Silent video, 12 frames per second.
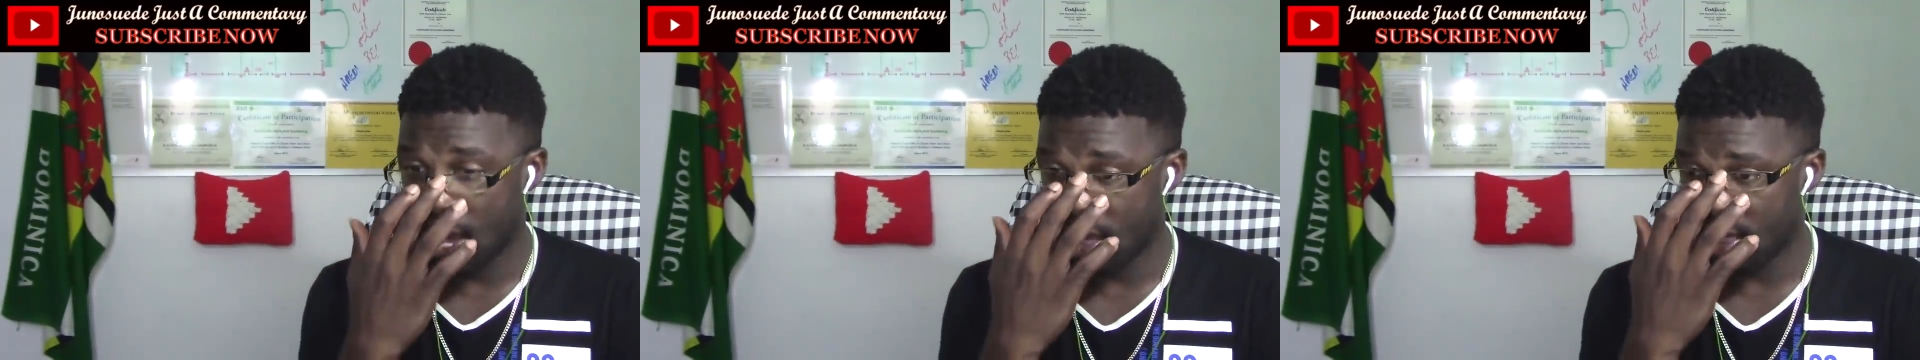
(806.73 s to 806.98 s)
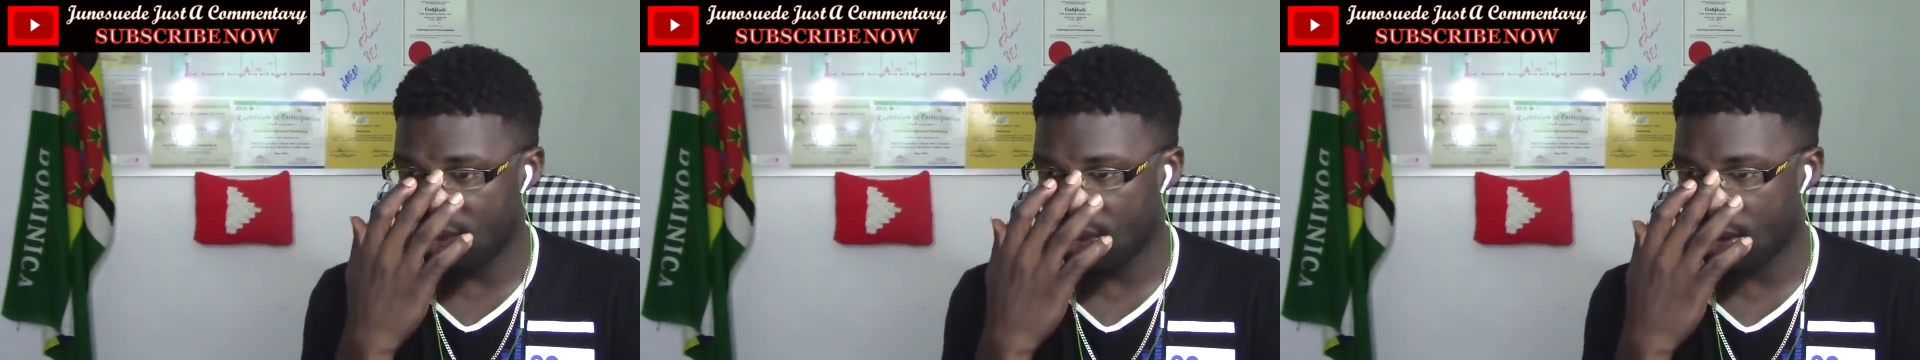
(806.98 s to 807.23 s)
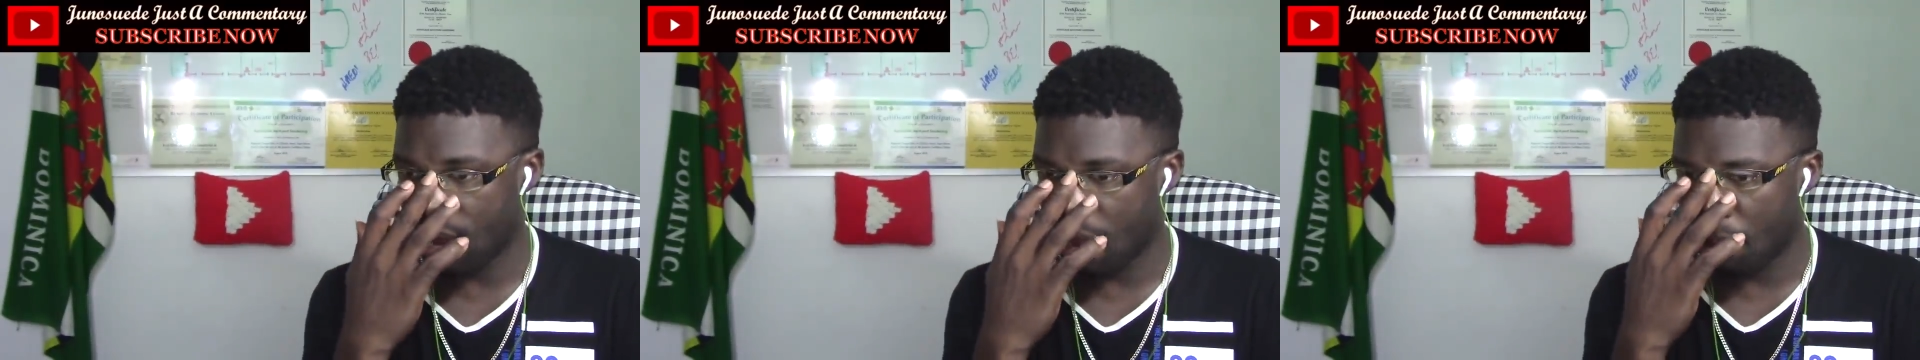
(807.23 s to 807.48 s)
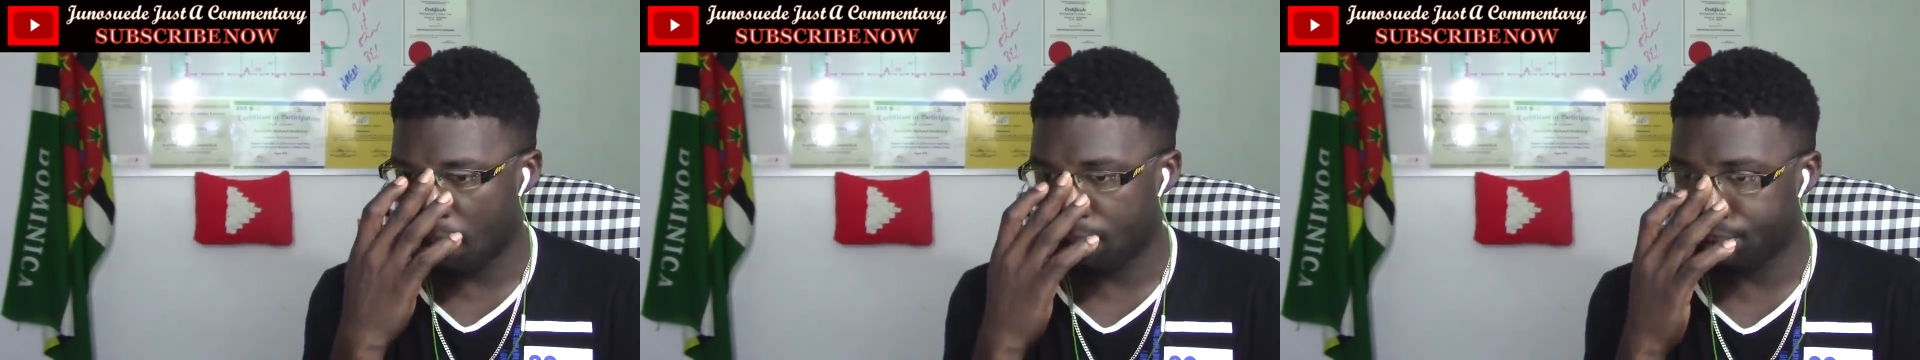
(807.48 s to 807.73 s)
and then
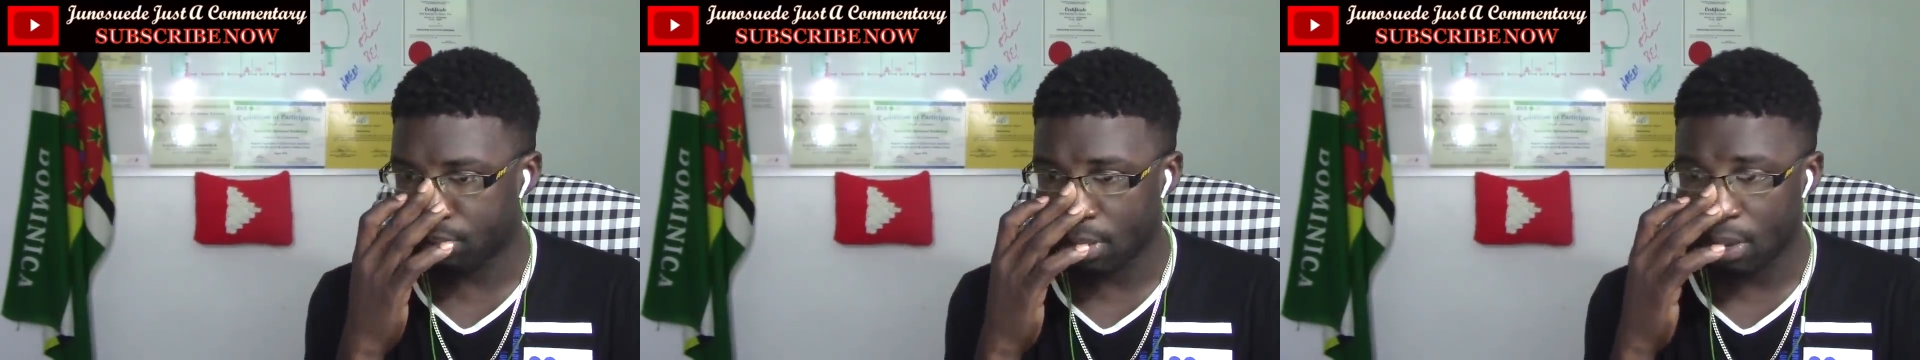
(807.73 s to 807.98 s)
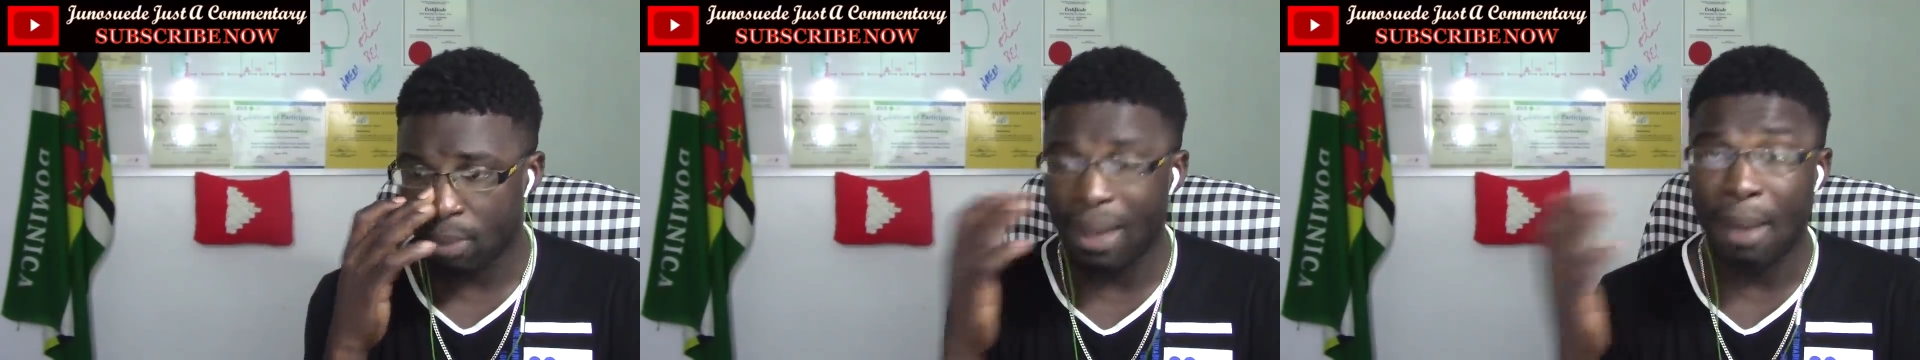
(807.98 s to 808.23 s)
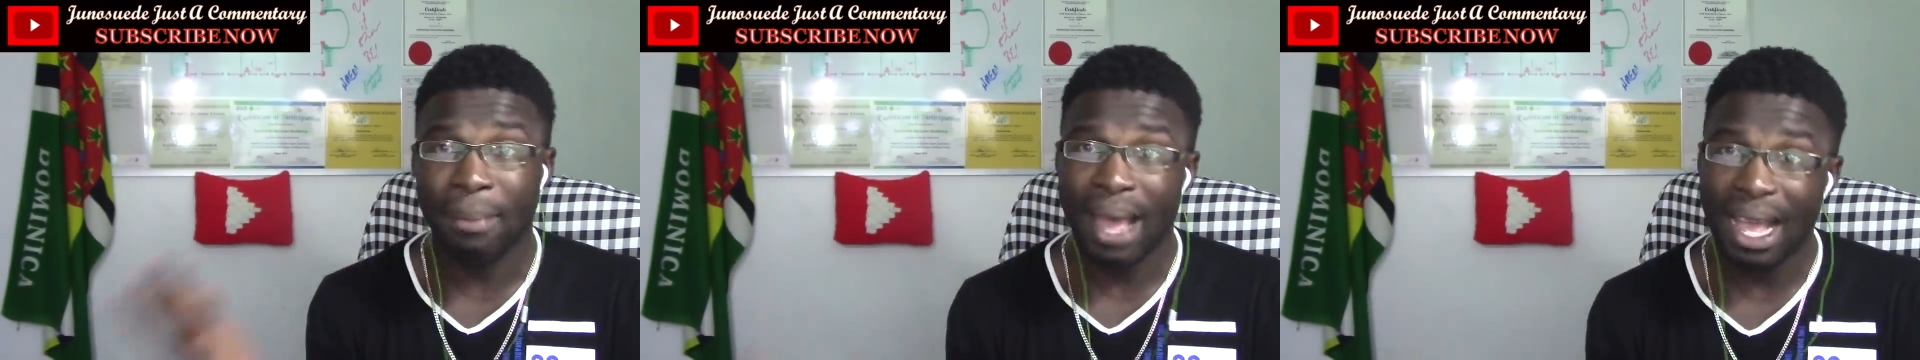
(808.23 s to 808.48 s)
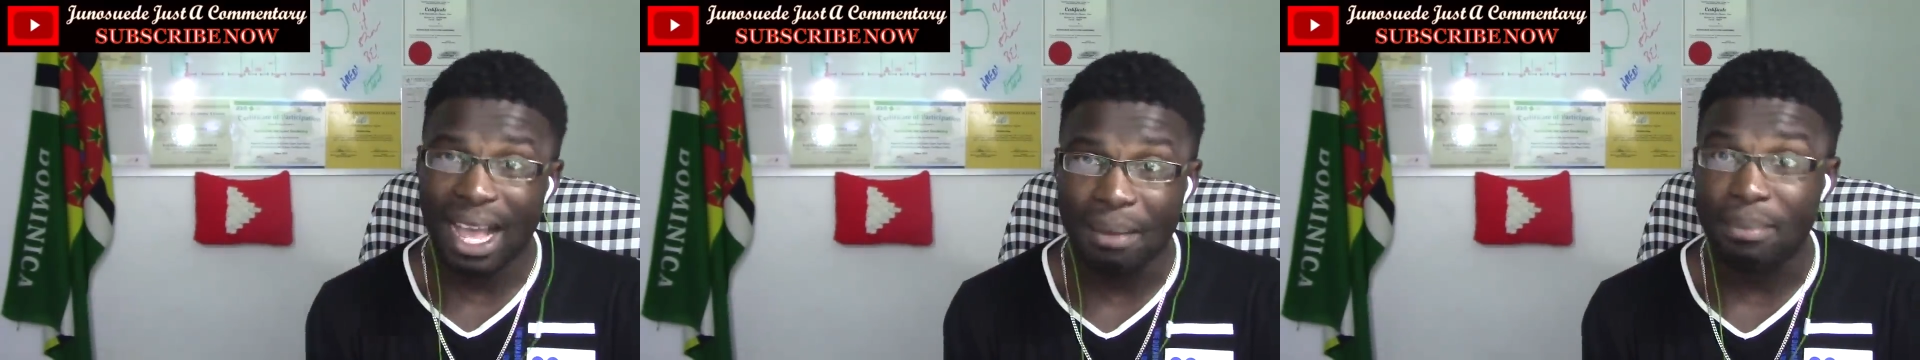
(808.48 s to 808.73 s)
um, my
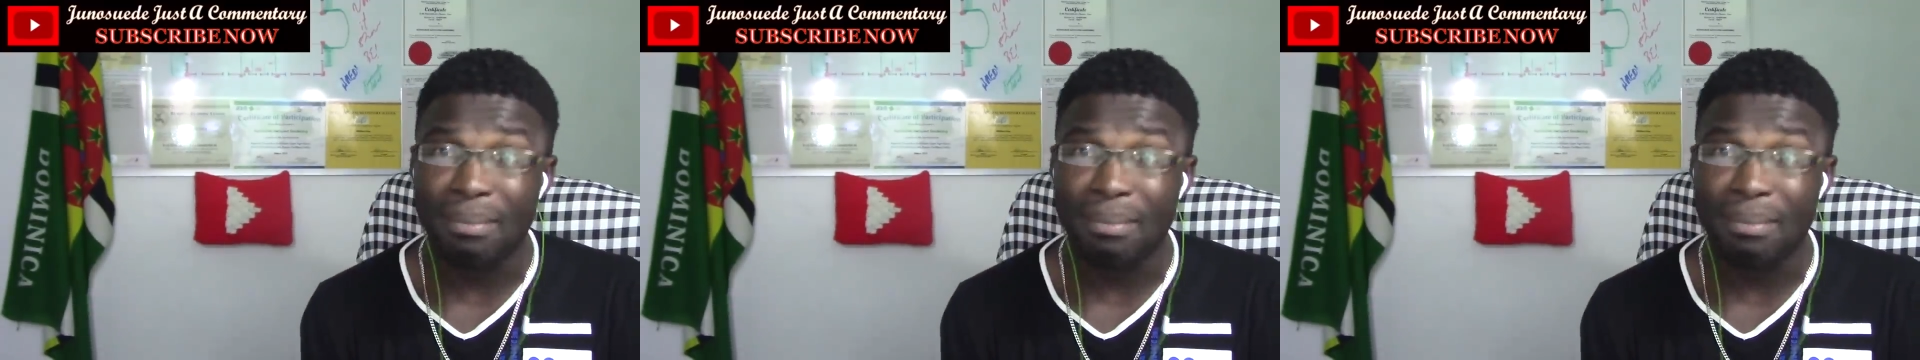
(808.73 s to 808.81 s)
Mac,